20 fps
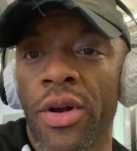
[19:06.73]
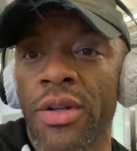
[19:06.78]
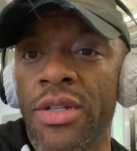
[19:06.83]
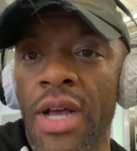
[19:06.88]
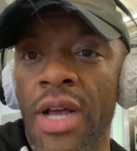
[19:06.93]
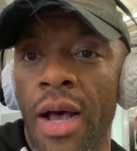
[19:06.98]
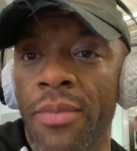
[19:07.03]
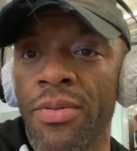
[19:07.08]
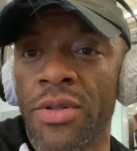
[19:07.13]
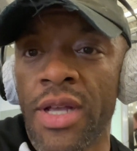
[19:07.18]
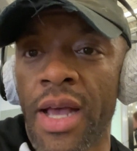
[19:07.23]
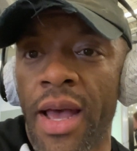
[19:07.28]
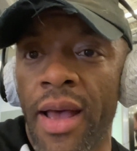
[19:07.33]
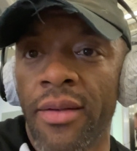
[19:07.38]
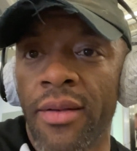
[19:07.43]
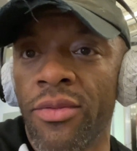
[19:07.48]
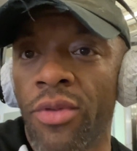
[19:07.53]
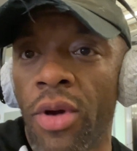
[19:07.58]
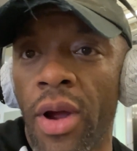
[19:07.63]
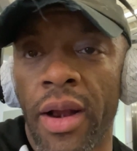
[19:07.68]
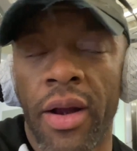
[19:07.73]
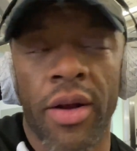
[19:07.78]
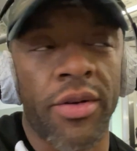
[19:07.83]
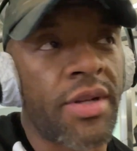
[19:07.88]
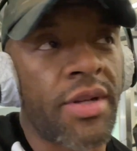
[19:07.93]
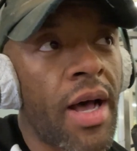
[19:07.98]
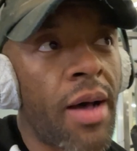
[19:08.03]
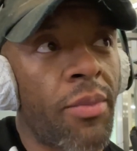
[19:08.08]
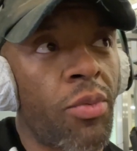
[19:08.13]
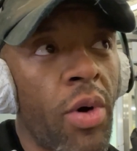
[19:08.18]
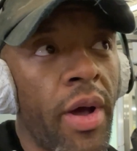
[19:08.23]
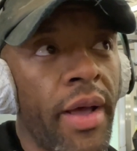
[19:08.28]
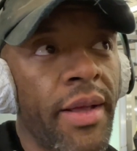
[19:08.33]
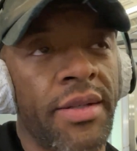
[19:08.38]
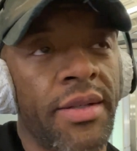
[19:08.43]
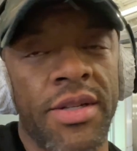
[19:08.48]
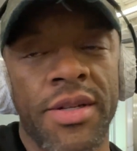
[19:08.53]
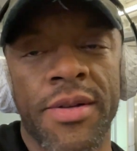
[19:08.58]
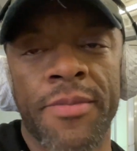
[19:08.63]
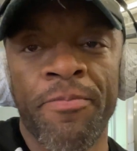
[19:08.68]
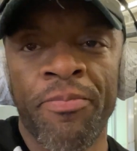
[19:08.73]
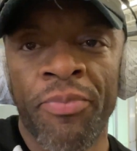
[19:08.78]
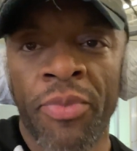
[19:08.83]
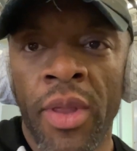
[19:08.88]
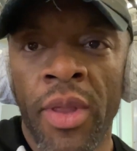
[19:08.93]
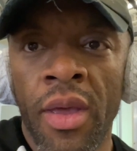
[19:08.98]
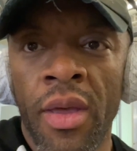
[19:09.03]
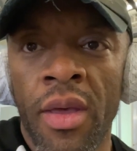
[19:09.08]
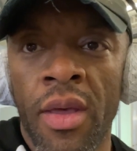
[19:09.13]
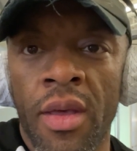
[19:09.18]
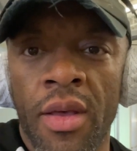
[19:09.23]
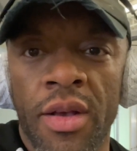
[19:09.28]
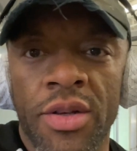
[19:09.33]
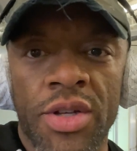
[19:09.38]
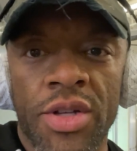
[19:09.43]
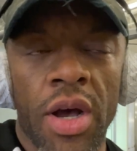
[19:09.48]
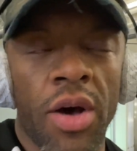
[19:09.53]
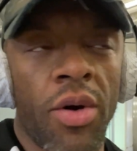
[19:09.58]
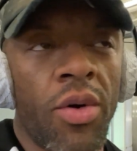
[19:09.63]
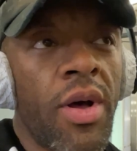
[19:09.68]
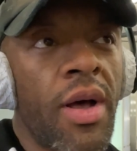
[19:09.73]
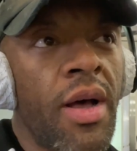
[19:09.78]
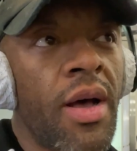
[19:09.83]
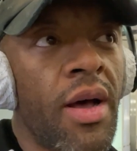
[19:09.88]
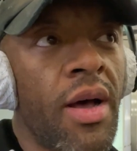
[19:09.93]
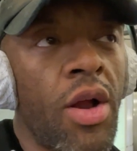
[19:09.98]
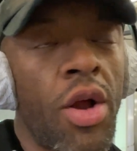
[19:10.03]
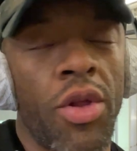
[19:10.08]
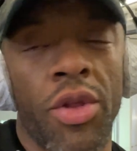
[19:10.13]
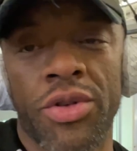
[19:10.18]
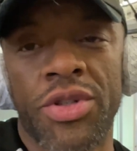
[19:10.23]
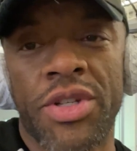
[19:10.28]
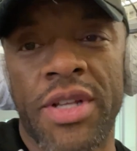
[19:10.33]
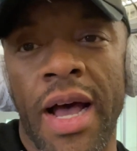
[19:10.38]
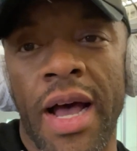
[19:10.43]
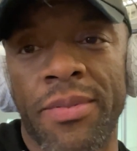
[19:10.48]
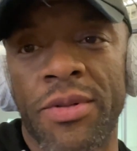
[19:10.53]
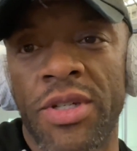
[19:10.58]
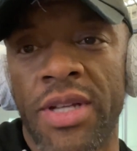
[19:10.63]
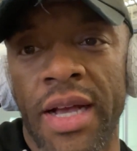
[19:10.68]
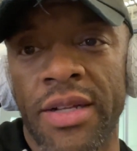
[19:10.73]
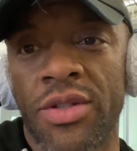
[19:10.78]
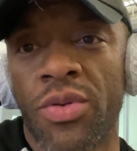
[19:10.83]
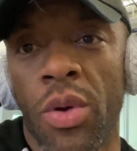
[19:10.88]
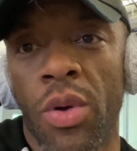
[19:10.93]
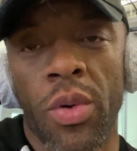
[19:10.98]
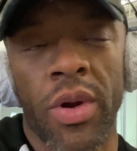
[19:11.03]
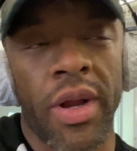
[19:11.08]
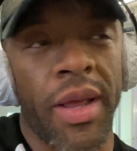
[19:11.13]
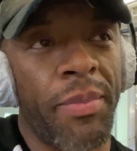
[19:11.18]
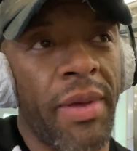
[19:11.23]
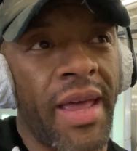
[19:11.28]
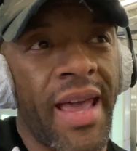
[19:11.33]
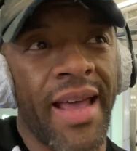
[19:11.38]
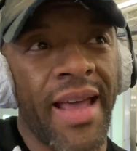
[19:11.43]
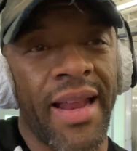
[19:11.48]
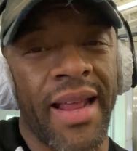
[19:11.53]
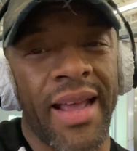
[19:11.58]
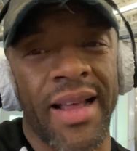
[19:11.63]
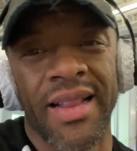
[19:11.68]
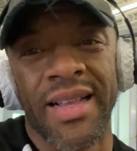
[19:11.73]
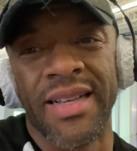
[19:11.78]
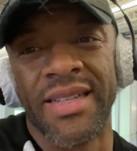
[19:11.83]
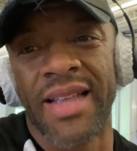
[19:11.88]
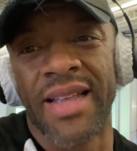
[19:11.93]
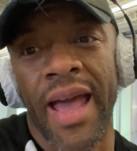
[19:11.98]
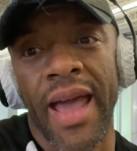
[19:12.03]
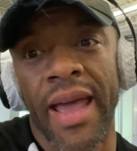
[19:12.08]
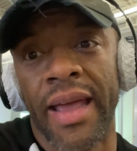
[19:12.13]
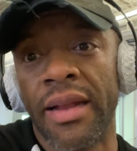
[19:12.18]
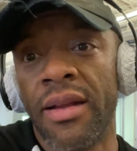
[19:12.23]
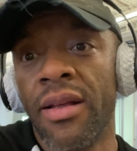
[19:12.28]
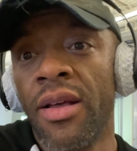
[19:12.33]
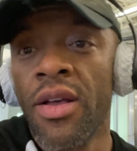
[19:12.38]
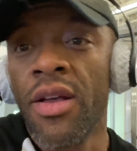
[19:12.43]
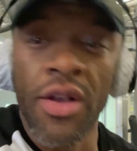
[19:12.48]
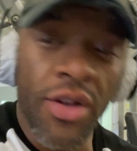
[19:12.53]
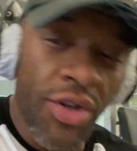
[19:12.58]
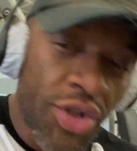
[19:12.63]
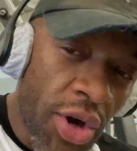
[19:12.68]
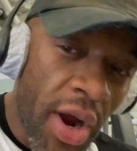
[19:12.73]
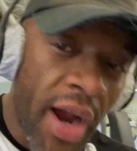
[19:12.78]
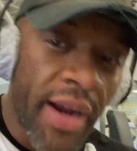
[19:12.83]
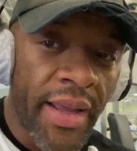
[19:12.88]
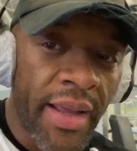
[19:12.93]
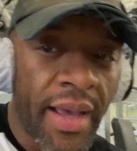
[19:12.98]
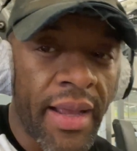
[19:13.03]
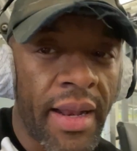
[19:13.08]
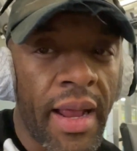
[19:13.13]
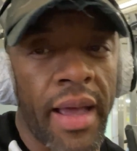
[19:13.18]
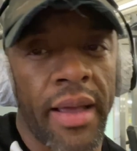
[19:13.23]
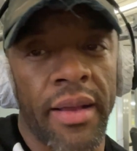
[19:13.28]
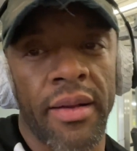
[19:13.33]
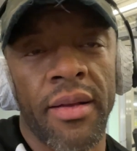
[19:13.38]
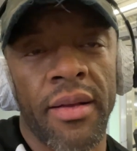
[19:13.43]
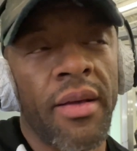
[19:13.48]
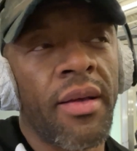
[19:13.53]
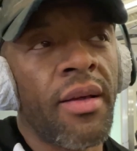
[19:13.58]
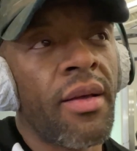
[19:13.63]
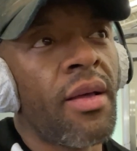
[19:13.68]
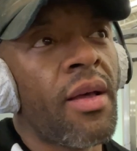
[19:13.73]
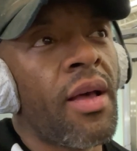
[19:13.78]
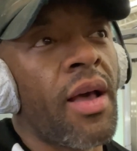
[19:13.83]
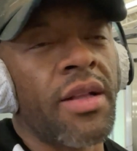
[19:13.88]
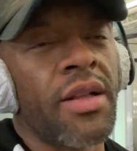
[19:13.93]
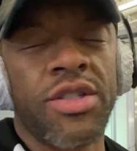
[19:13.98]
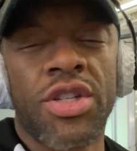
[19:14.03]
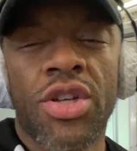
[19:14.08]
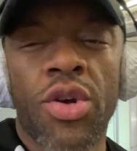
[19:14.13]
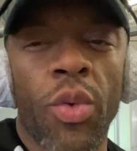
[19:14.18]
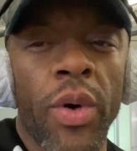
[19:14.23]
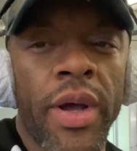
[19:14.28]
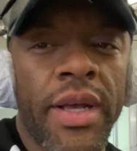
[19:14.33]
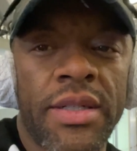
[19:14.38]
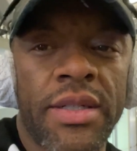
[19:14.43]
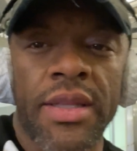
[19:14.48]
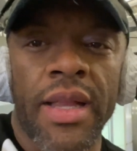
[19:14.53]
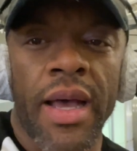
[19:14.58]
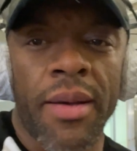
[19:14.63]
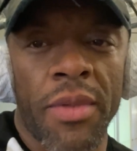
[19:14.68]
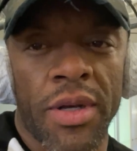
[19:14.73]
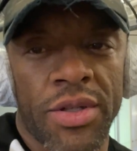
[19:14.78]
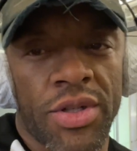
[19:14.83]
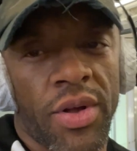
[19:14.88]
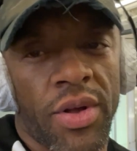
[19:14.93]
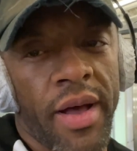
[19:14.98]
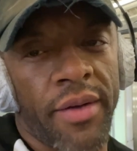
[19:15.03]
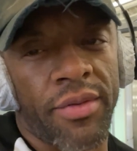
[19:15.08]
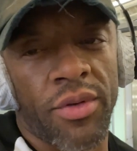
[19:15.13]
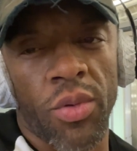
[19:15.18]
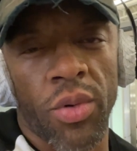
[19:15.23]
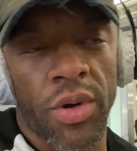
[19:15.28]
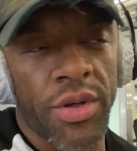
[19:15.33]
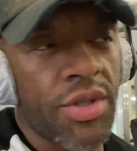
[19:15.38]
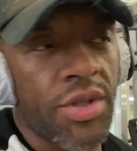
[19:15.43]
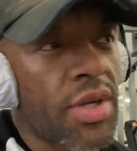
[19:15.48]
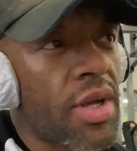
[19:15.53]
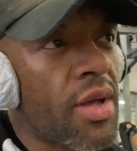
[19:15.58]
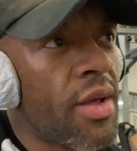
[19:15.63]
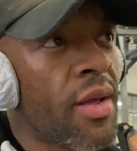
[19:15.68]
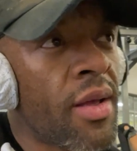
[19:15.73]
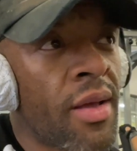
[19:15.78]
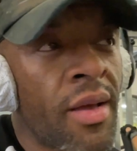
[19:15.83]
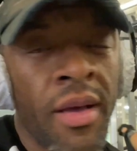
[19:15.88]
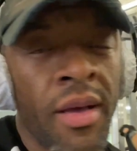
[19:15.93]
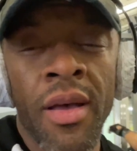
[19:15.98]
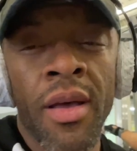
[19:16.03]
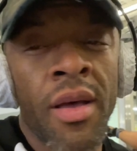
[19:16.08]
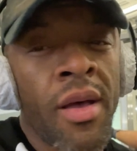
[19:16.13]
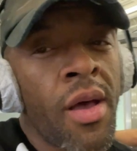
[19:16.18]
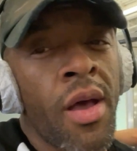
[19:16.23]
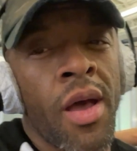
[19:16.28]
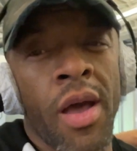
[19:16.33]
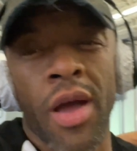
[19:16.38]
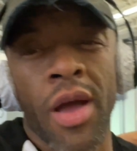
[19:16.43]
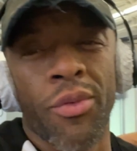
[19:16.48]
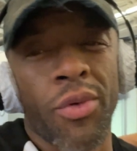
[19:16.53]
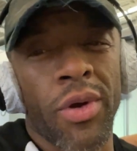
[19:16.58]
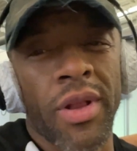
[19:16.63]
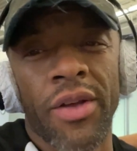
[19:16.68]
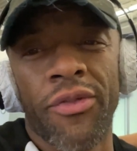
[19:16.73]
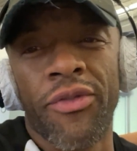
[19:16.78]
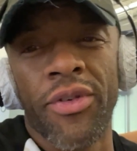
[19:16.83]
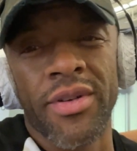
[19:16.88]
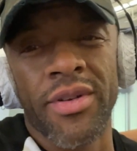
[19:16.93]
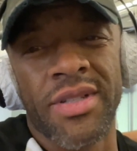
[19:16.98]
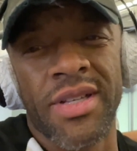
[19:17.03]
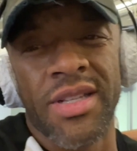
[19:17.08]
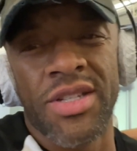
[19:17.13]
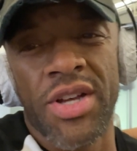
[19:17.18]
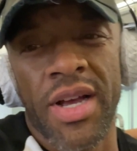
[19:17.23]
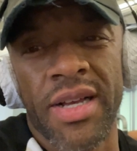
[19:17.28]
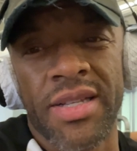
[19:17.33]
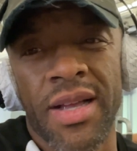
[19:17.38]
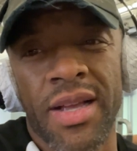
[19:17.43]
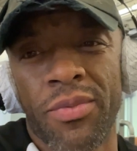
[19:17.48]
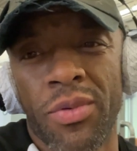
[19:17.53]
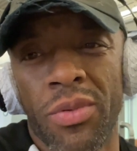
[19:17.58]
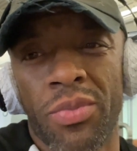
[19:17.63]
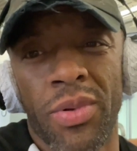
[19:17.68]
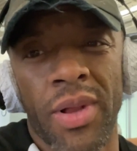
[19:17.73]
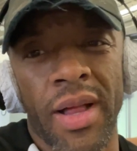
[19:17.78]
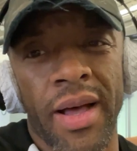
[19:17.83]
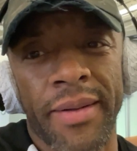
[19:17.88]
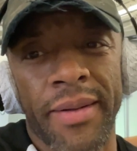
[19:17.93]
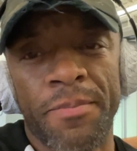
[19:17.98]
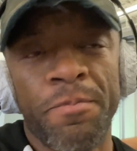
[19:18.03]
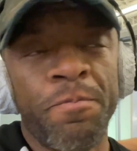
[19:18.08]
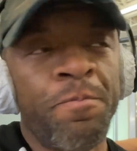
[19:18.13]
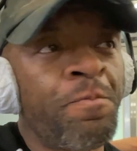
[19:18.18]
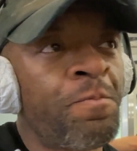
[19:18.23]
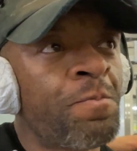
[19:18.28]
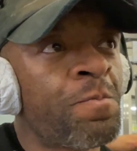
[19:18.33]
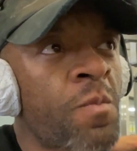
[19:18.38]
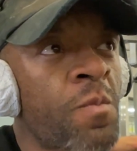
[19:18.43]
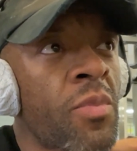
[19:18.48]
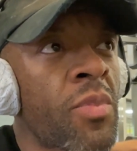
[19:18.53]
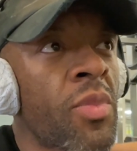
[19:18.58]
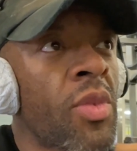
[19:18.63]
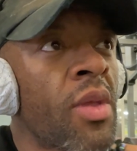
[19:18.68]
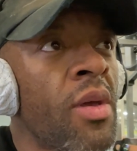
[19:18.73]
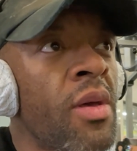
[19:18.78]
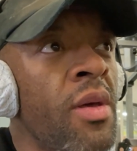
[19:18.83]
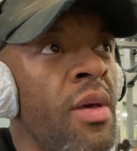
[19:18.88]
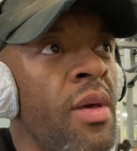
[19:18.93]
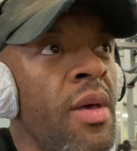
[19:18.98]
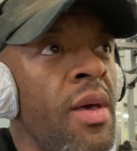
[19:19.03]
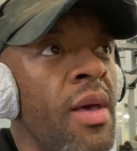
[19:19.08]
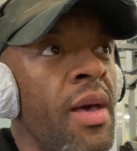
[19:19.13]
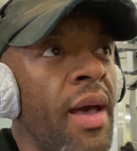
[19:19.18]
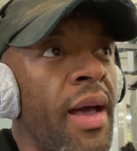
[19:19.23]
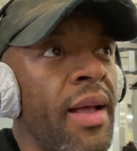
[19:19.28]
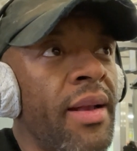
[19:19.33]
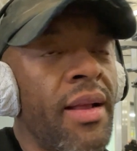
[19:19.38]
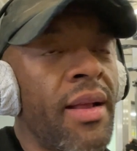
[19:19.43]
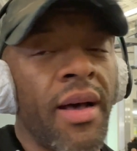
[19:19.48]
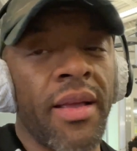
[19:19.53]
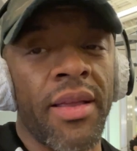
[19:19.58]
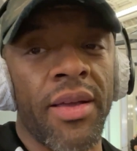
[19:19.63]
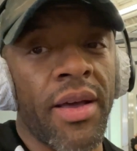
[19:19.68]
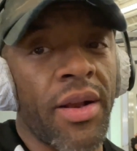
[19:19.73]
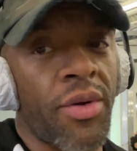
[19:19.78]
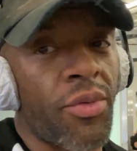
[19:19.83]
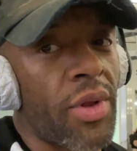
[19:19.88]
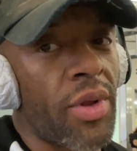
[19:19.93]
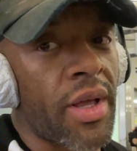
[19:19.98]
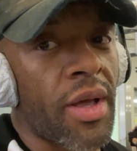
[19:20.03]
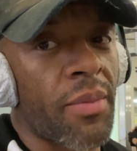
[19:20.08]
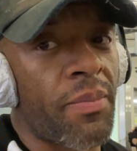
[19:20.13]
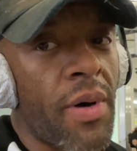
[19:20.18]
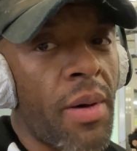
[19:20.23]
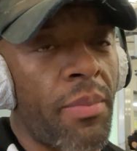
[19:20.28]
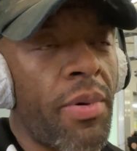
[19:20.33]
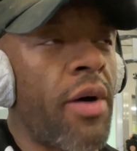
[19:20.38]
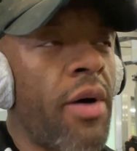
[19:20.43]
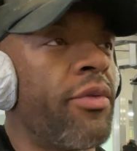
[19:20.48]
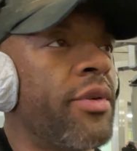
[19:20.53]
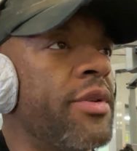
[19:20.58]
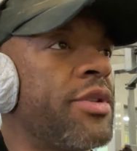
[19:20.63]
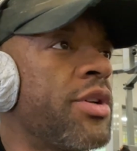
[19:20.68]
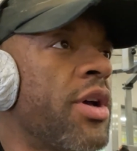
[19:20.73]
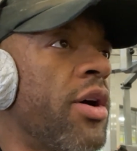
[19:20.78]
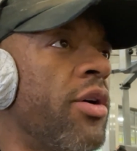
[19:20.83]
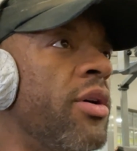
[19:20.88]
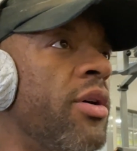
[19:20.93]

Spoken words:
top set, right, our top weights. So on those top sets, we want to be hitting at least 8, trying to hit 8, and squeezing that muscle afterwards. It really fills the chest up with blood, and you get a really good pump off it, so